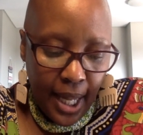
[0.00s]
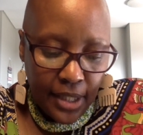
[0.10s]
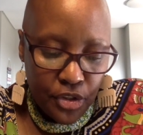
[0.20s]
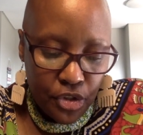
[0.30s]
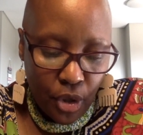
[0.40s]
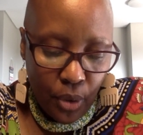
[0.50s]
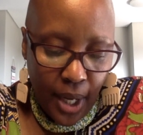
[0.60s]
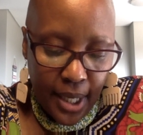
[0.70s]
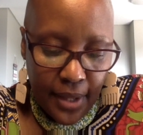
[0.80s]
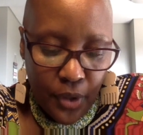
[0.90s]
And so
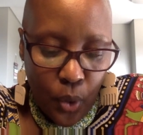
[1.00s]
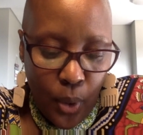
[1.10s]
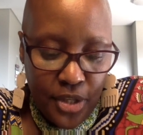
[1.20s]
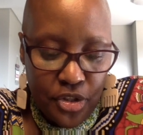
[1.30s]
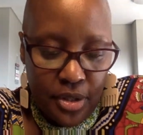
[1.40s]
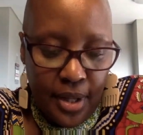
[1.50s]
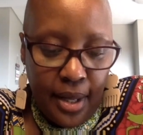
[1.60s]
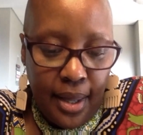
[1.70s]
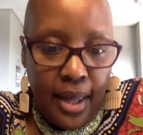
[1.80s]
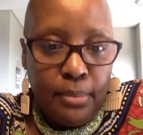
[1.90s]
another question
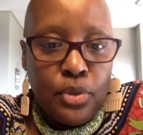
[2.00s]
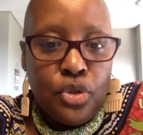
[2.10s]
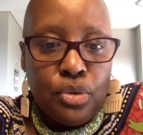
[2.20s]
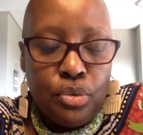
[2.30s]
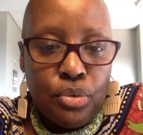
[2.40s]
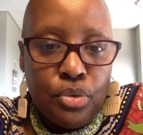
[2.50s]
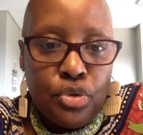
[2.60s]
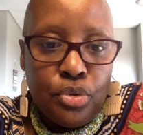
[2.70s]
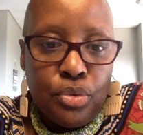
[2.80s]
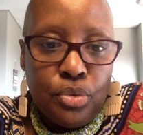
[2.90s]
that came
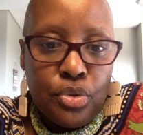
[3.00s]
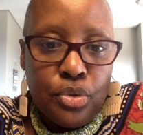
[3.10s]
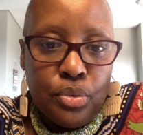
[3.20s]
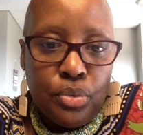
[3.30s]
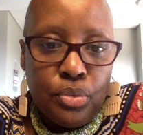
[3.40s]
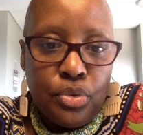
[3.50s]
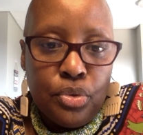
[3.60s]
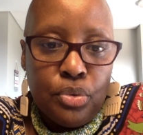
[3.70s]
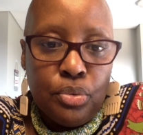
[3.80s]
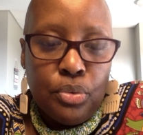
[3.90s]

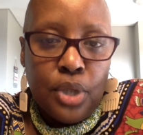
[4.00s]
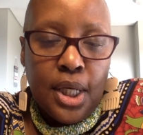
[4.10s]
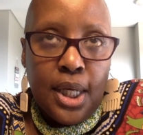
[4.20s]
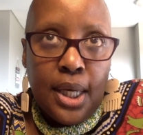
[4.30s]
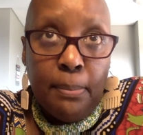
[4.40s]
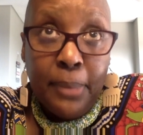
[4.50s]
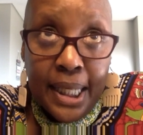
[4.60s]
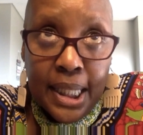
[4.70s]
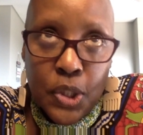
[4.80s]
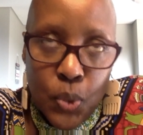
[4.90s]
to
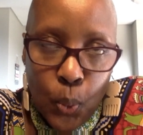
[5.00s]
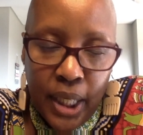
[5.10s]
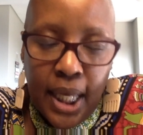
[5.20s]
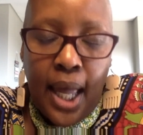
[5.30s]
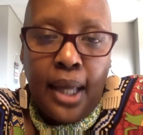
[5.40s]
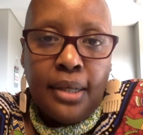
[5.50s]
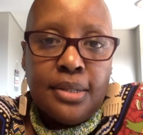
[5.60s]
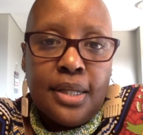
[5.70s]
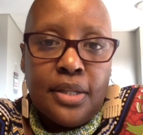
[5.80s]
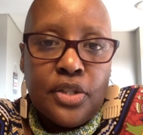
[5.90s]
me this
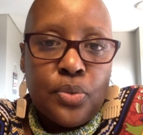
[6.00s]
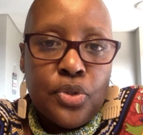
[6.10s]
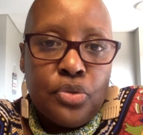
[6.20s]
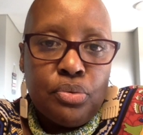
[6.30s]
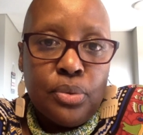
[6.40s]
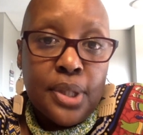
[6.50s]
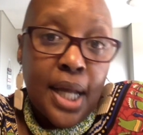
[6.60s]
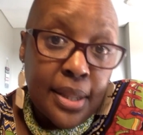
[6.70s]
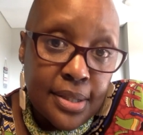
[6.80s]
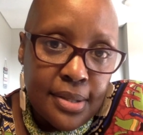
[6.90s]
weekend, and this was through
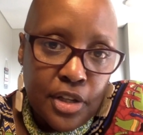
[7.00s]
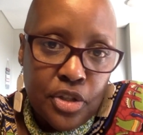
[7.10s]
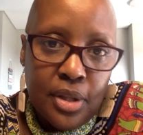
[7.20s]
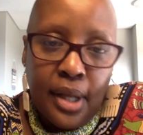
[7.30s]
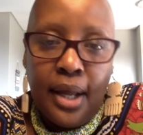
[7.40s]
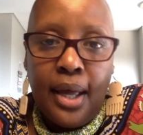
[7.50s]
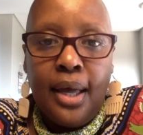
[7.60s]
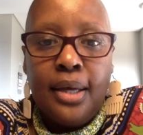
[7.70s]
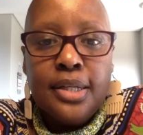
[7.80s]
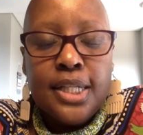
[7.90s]
another session that I
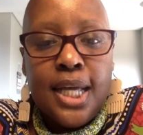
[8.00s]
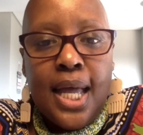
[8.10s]
had,